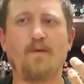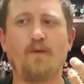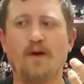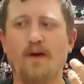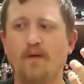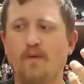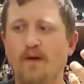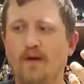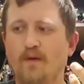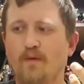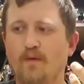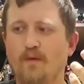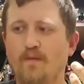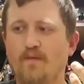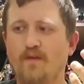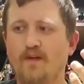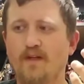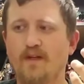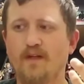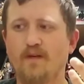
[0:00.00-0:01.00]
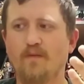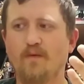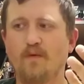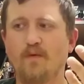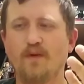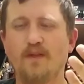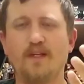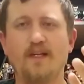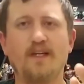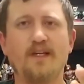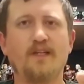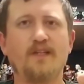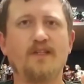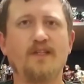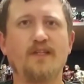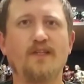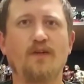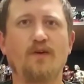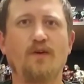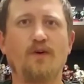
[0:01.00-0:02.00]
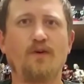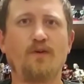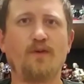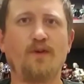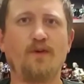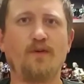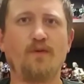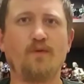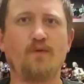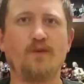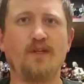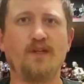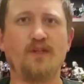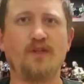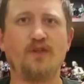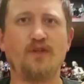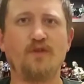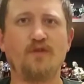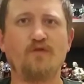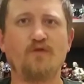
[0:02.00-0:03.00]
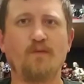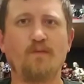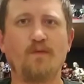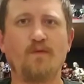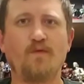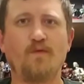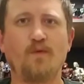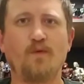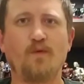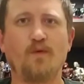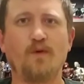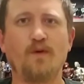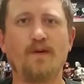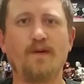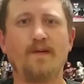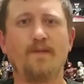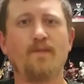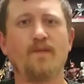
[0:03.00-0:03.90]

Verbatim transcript: Why are we on 150? Well, what they did is they took all the old issues from before,